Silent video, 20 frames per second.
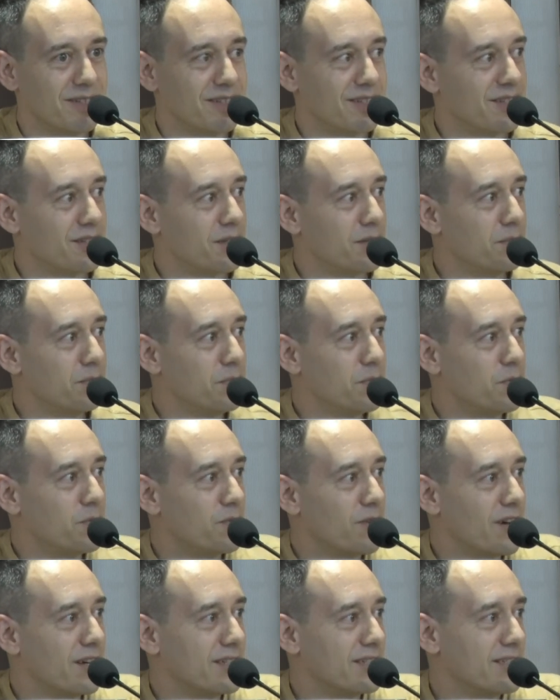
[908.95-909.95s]
the
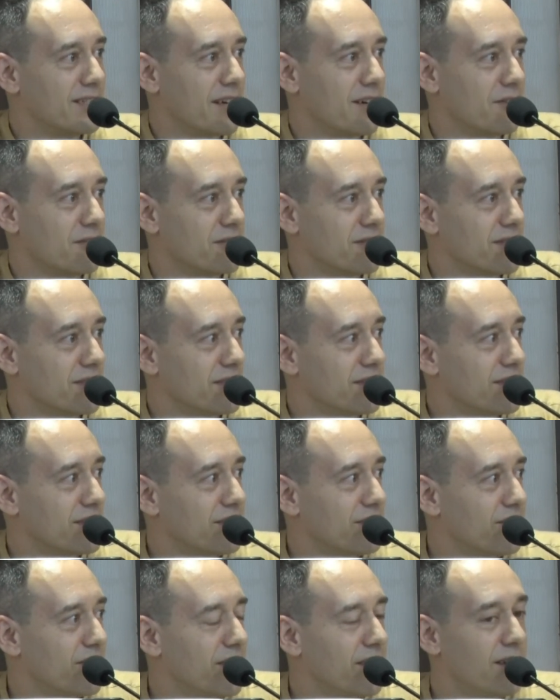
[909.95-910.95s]
computerized sounds,
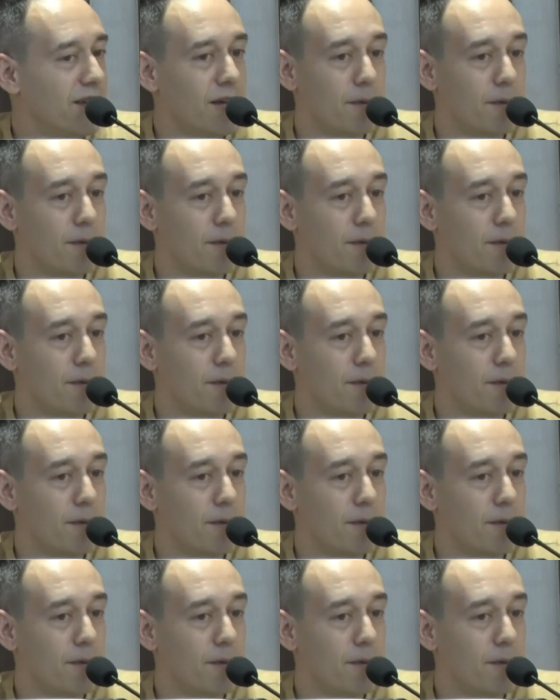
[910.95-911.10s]
right?